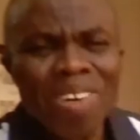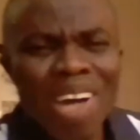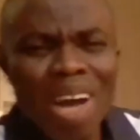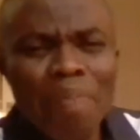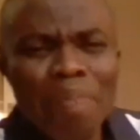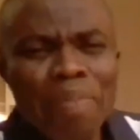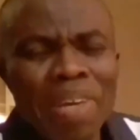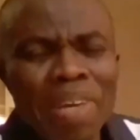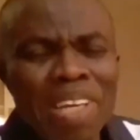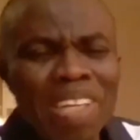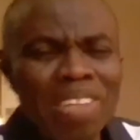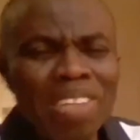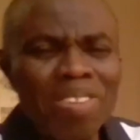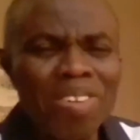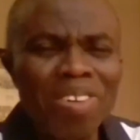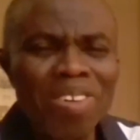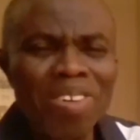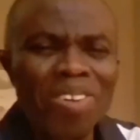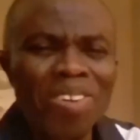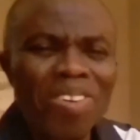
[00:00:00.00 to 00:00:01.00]
happy
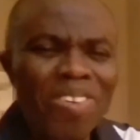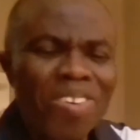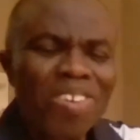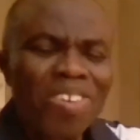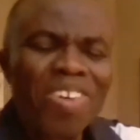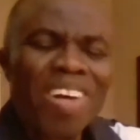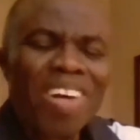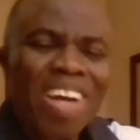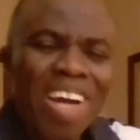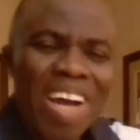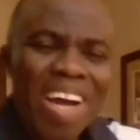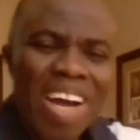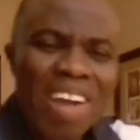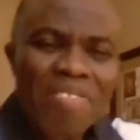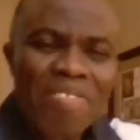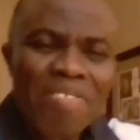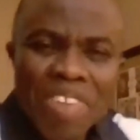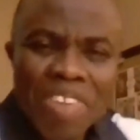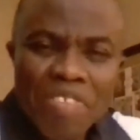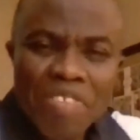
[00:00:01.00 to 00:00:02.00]
to have
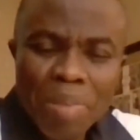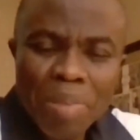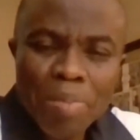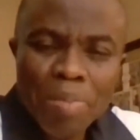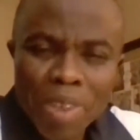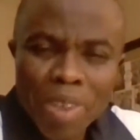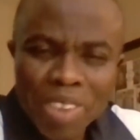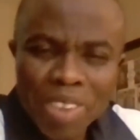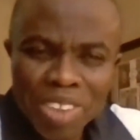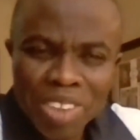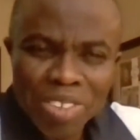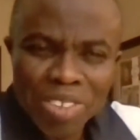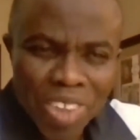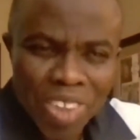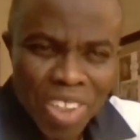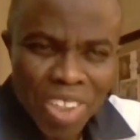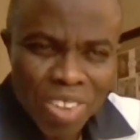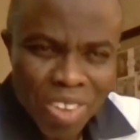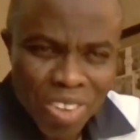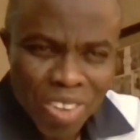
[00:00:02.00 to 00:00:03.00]
everybody
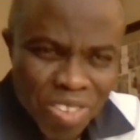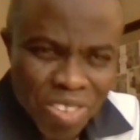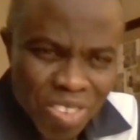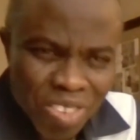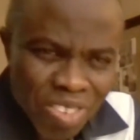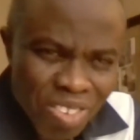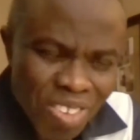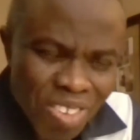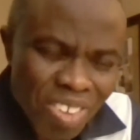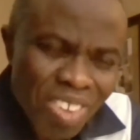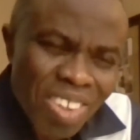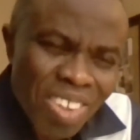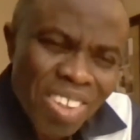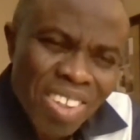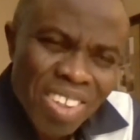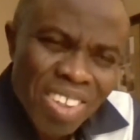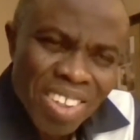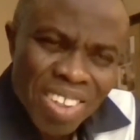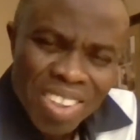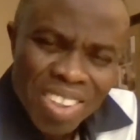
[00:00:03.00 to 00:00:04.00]
join us
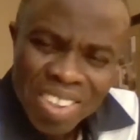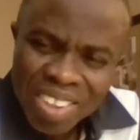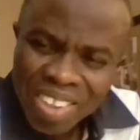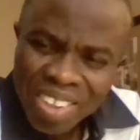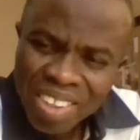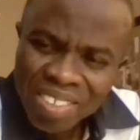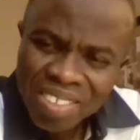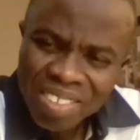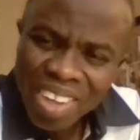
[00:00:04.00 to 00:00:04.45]
this